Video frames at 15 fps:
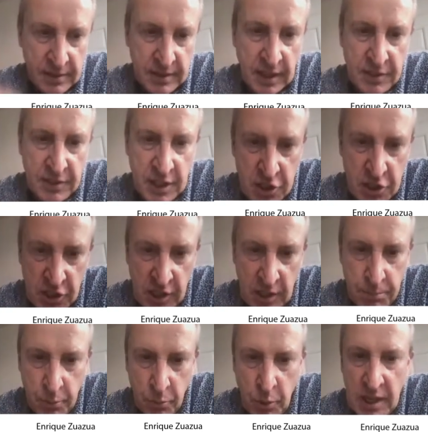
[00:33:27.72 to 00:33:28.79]
that the
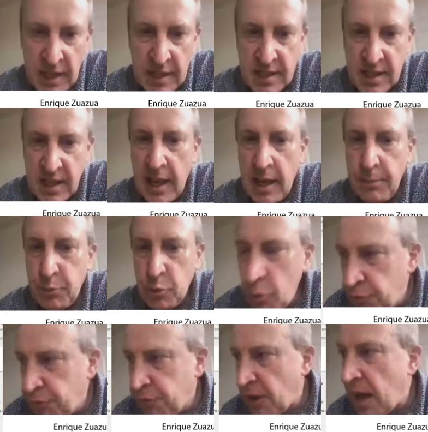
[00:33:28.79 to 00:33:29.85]
ship will escape
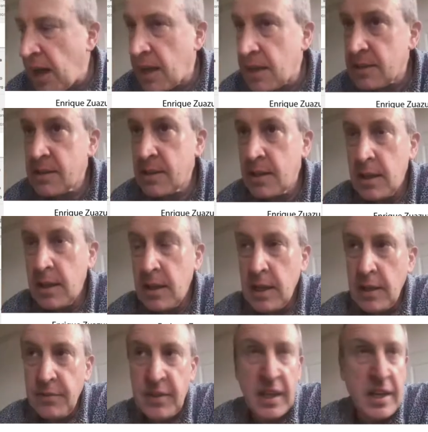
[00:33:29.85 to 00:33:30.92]
too fast,
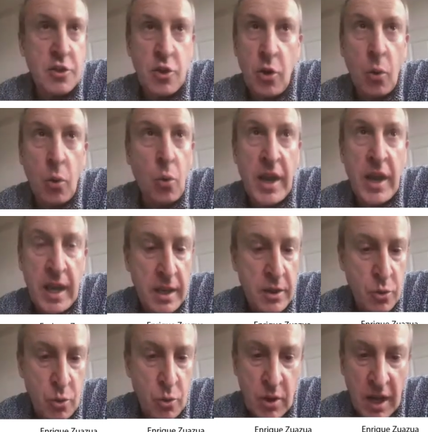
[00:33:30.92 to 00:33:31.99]
there is no way
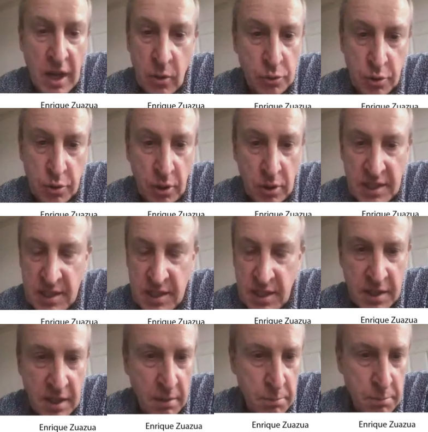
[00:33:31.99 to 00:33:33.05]
you can control the
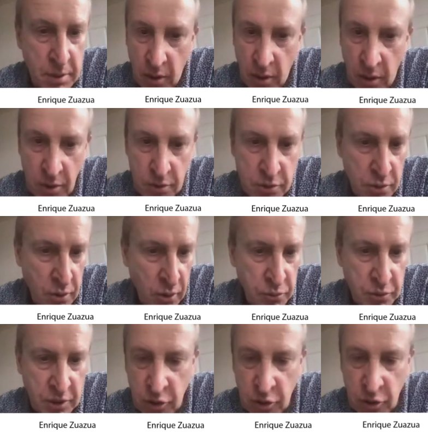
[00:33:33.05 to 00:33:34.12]
system because you know
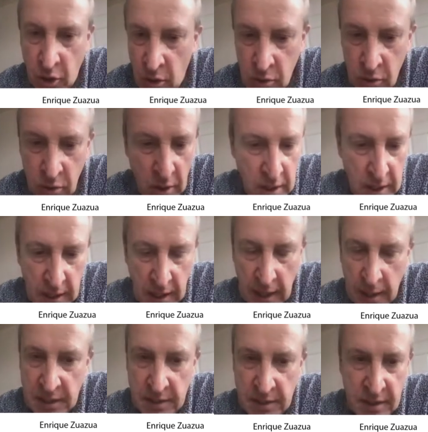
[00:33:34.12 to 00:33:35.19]
the dog. I
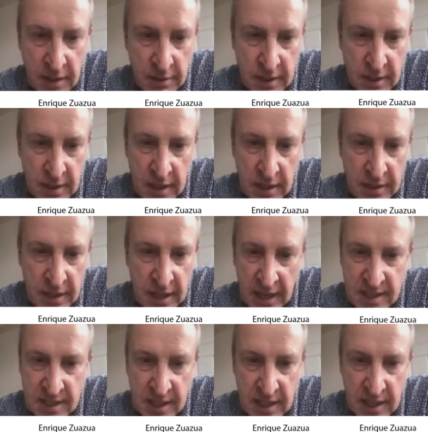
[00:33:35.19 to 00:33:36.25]
mean the the, the
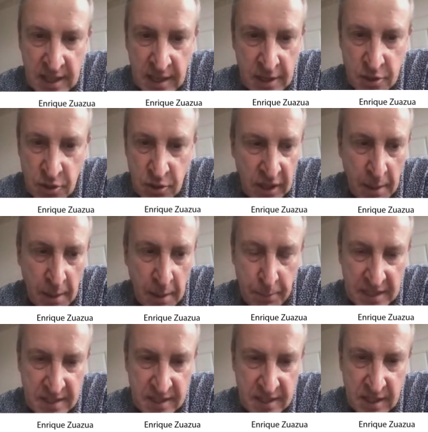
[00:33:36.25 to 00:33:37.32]
acceleration, the
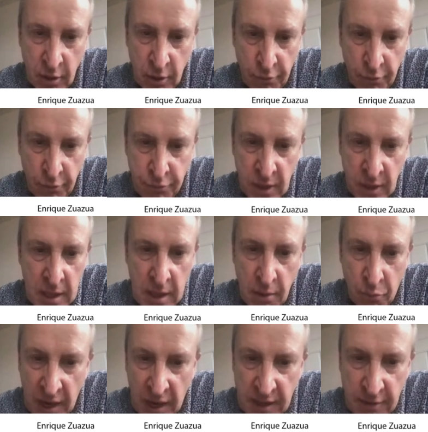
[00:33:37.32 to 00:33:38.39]
capacity of
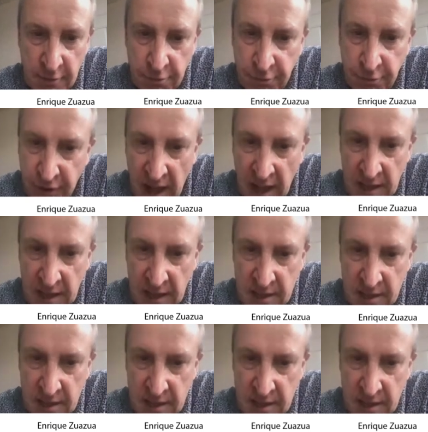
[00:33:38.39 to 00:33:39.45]
running fast or
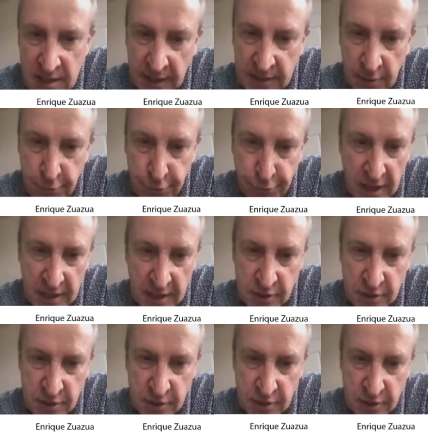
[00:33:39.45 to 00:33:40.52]
reacting fast of
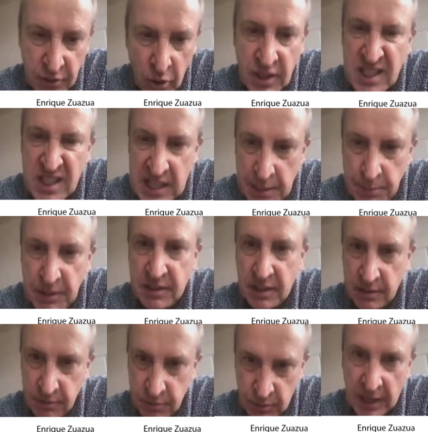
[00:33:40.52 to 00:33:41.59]
the dog is limited,
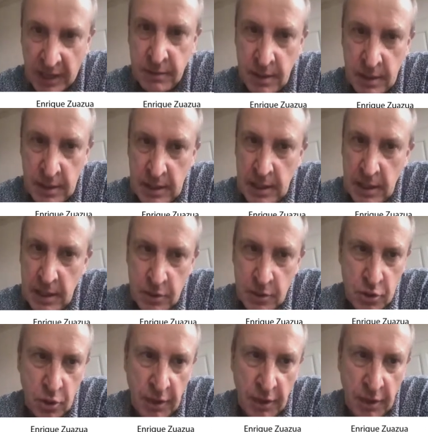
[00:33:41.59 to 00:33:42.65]
right? So
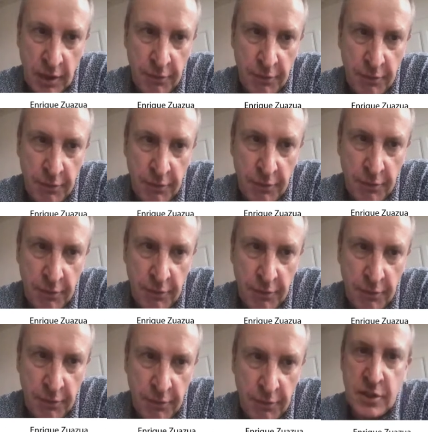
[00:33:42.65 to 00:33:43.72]
definitely you are
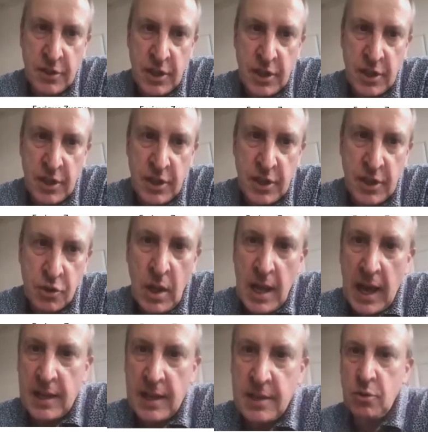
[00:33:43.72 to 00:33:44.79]
right, Jan. So
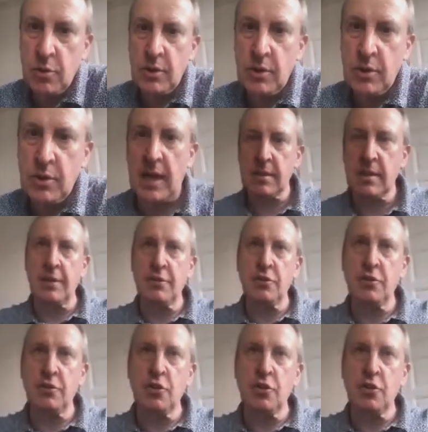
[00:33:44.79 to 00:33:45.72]
as, as you,